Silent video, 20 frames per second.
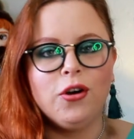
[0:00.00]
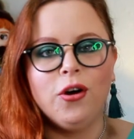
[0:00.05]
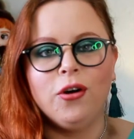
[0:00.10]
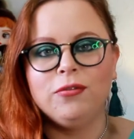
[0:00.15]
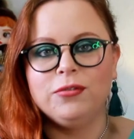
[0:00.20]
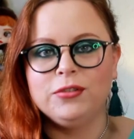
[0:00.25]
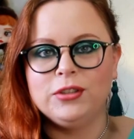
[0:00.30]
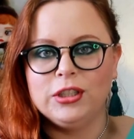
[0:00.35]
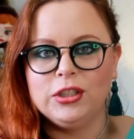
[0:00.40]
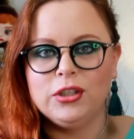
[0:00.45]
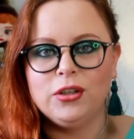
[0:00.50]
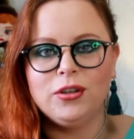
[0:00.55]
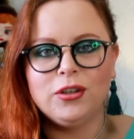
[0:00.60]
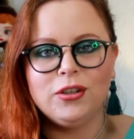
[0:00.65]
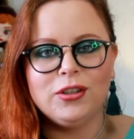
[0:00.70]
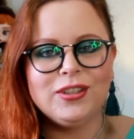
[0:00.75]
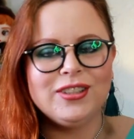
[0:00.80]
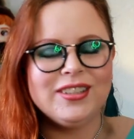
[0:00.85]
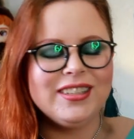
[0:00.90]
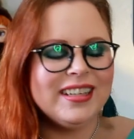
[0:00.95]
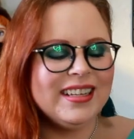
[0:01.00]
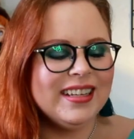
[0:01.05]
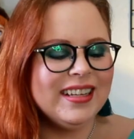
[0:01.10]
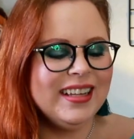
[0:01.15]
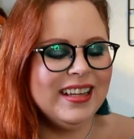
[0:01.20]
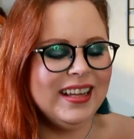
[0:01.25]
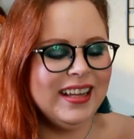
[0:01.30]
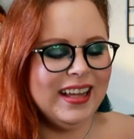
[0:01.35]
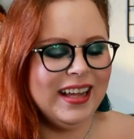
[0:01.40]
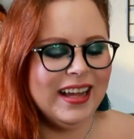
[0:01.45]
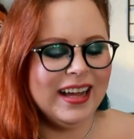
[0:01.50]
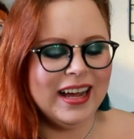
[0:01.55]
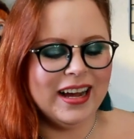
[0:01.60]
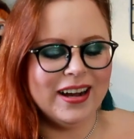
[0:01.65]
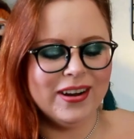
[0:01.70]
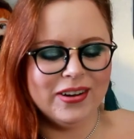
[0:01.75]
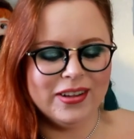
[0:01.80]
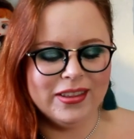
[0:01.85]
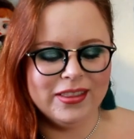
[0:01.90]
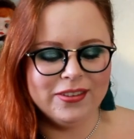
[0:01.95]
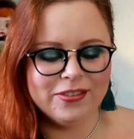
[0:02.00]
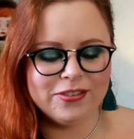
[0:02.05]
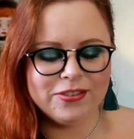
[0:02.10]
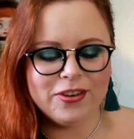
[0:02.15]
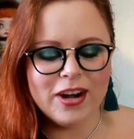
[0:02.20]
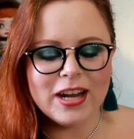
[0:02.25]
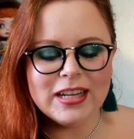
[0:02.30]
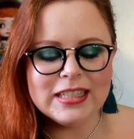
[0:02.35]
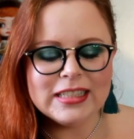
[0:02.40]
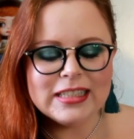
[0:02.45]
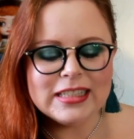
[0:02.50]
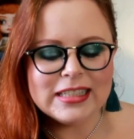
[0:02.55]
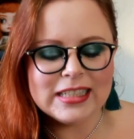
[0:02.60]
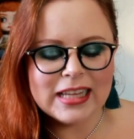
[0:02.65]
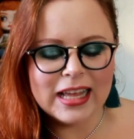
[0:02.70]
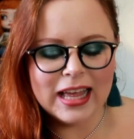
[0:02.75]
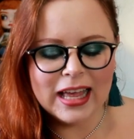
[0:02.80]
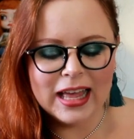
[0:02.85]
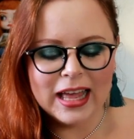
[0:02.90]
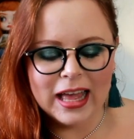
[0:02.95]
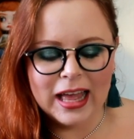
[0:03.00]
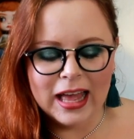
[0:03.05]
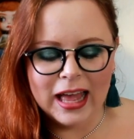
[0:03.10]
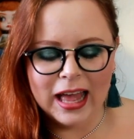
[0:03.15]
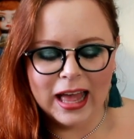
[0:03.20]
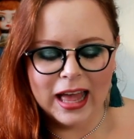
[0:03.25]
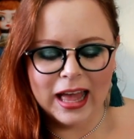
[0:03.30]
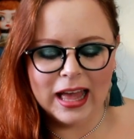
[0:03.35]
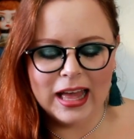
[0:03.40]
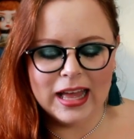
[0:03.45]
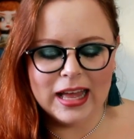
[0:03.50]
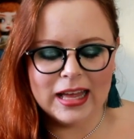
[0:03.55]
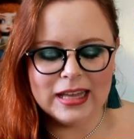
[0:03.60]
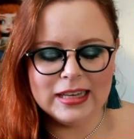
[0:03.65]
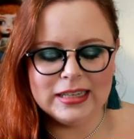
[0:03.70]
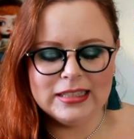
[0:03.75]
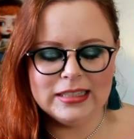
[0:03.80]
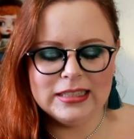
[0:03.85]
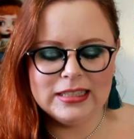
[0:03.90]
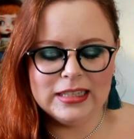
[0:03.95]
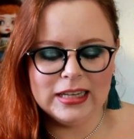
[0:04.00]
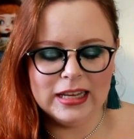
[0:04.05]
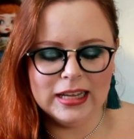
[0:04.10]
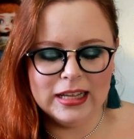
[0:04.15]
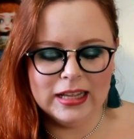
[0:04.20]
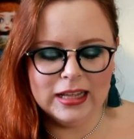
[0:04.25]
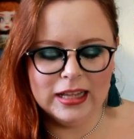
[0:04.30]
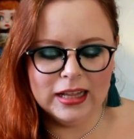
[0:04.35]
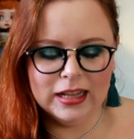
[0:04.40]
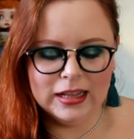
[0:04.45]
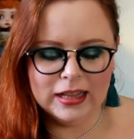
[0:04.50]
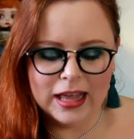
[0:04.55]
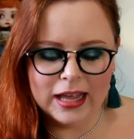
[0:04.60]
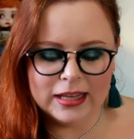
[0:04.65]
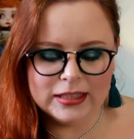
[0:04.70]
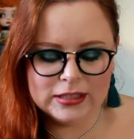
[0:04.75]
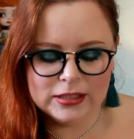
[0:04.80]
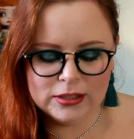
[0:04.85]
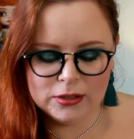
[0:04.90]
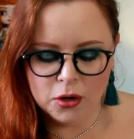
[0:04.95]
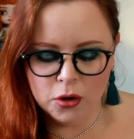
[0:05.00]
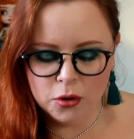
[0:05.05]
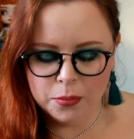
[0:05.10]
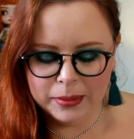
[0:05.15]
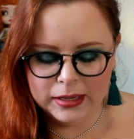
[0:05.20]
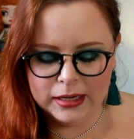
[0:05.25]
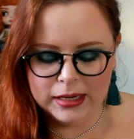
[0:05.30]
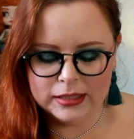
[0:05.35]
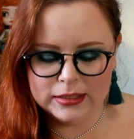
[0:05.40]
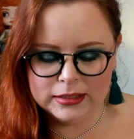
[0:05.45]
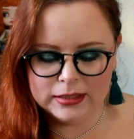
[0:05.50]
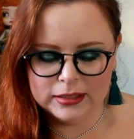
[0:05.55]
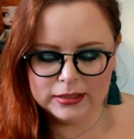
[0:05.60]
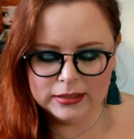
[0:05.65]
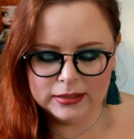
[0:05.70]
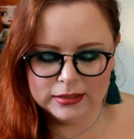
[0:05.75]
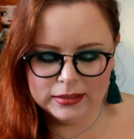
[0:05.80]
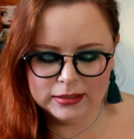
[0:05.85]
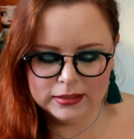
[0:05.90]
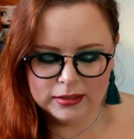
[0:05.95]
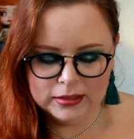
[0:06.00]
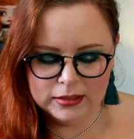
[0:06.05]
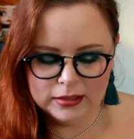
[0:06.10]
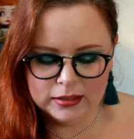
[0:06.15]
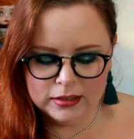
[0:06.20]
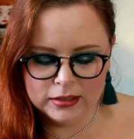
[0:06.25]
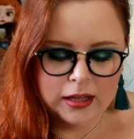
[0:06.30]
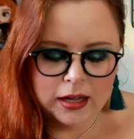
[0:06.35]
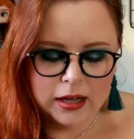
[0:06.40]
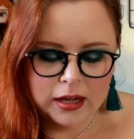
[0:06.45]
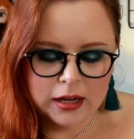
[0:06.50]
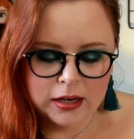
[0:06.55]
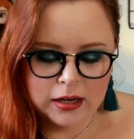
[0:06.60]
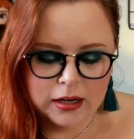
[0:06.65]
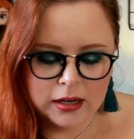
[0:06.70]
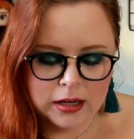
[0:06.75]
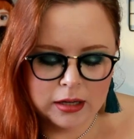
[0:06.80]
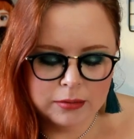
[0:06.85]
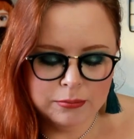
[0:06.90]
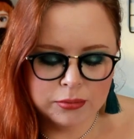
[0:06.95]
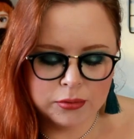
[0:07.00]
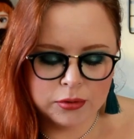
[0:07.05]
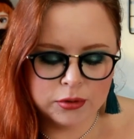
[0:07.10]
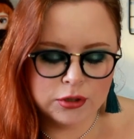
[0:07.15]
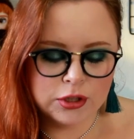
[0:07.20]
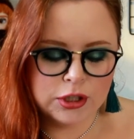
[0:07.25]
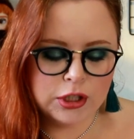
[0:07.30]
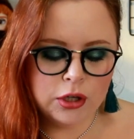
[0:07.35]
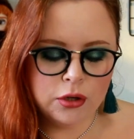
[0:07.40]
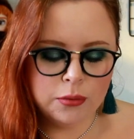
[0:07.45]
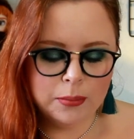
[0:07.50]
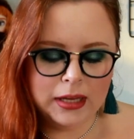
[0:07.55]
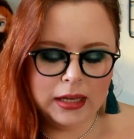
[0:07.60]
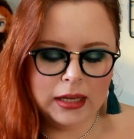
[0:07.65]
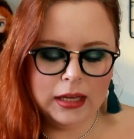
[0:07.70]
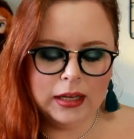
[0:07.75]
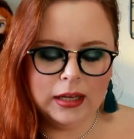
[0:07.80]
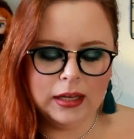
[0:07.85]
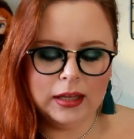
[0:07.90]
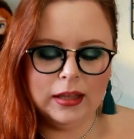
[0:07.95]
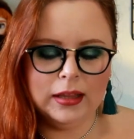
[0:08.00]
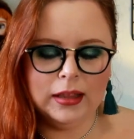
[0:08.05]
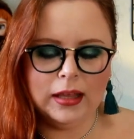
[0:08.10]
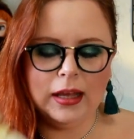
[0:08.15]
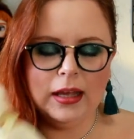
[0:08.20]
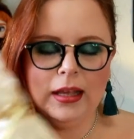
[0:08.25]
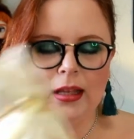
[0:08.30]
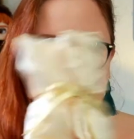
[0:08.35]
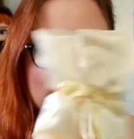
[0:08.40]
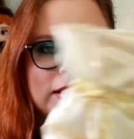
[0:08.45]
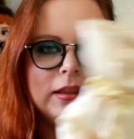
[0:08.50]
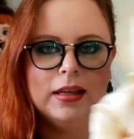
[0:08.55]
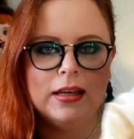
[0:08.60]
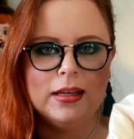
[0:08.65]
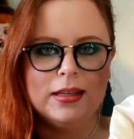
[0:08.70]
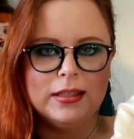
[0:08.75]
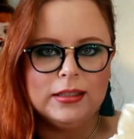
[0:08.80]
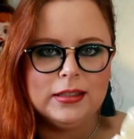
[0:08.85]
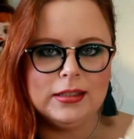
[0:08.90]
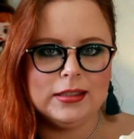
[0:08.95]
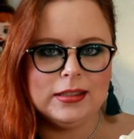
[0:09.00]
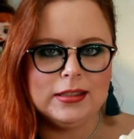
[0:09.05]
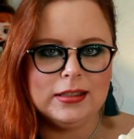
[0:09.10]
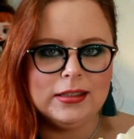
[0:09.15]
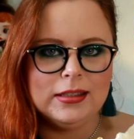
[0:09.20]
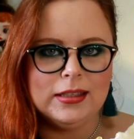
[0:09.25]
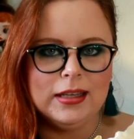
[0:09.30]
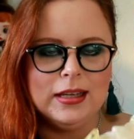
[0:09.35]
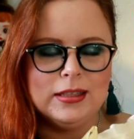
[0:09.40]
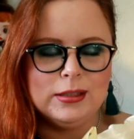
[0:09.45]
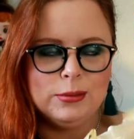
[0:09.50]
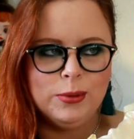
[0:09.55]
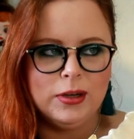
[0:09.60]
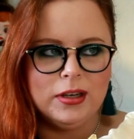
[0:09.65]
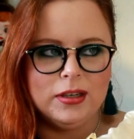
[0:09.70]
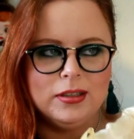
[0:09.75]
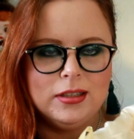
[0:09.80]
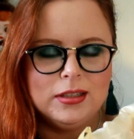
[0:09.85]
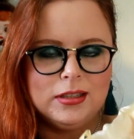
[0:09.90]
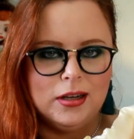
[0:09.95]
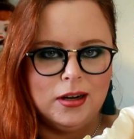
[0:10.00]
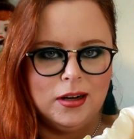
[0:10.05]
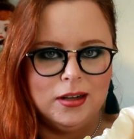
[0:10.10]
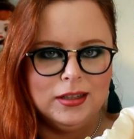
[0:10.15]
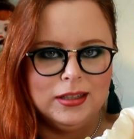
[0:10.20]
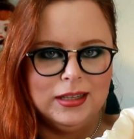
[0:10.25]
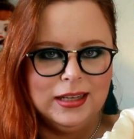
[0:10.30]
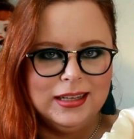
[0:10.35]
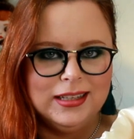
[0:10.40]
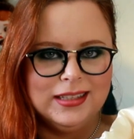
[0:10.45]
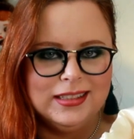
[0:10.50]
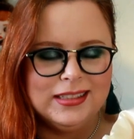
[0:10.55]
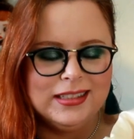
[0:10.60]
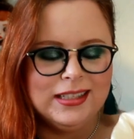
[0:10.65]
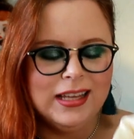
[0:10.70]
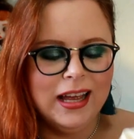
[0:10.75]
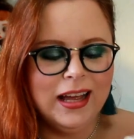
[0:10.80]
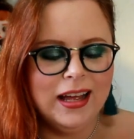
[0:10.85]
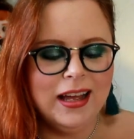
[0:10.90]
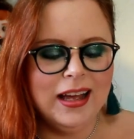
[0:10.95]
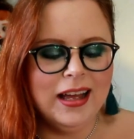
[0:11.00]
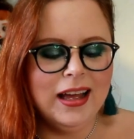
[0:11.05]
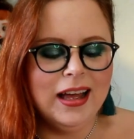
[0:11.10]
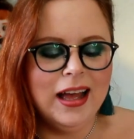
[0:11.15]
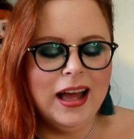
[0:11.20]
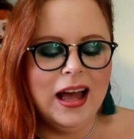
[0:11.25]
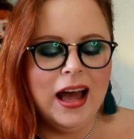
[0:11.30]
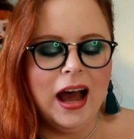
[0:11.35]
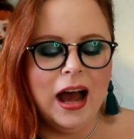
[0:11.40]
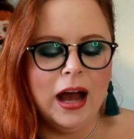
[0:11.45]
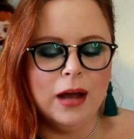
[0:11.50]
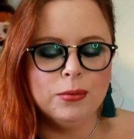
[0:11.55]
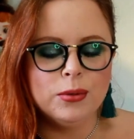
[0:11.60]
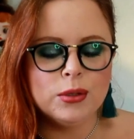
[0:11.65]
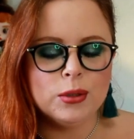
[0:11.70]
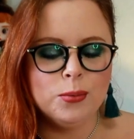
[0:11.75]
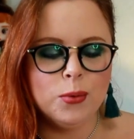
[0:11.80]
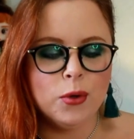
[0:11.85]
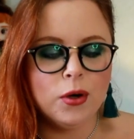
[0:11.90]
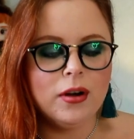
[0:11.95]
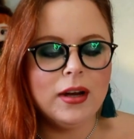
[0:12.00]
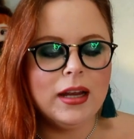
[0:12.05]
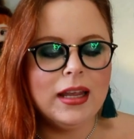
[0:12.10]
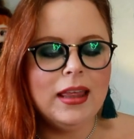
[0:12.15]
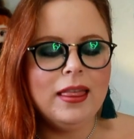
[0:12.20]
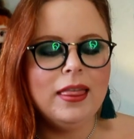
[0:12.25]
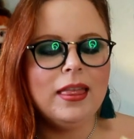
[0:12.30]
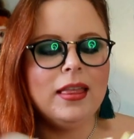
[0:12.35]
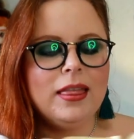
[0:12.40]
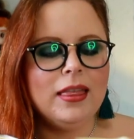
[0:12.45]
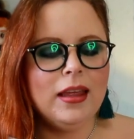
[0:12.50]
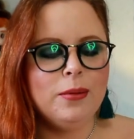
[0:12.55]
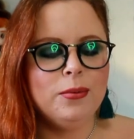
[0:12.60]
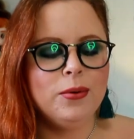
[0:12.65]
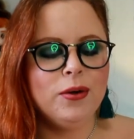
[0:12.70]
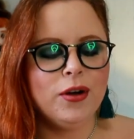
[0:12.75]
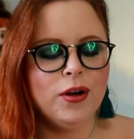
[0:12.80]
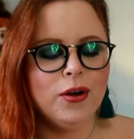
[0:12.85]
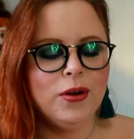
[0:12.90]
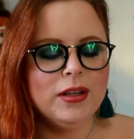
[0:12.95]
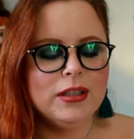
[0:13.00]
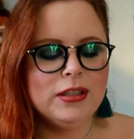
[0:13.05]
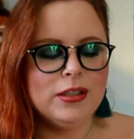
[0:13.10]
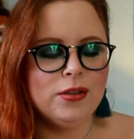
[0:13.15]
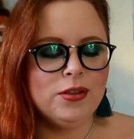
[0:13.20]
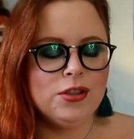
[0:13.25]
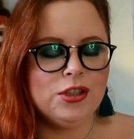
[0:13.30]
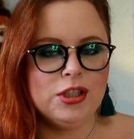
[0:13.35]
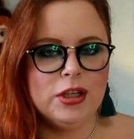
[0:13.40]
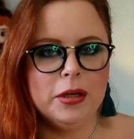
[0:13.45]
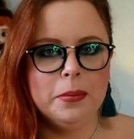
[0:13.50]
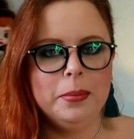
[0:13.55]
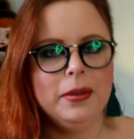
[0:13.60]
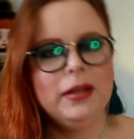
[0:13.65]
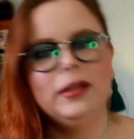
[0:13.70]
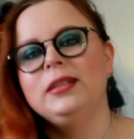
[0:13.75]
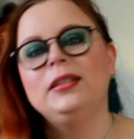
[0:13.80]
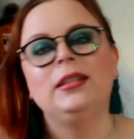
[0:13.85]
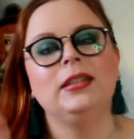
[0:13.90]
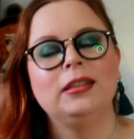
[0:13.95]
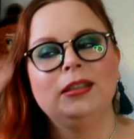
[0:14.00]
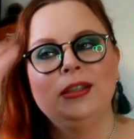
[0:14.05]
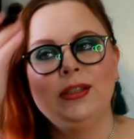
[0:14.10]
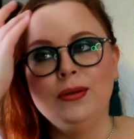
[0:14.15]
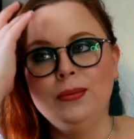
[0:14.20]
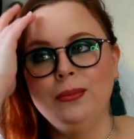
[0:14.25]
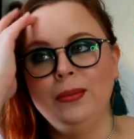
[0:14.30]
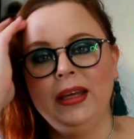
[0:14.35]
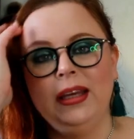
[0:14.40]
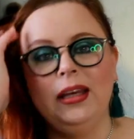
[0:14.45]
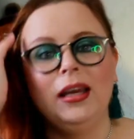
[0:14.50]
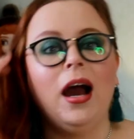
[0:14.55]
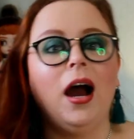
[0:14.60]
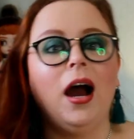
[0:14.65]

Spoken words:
of the doll on the front, and let's open it. I'm presuming that this is where the doll is. I was worried that they were going to ship it to me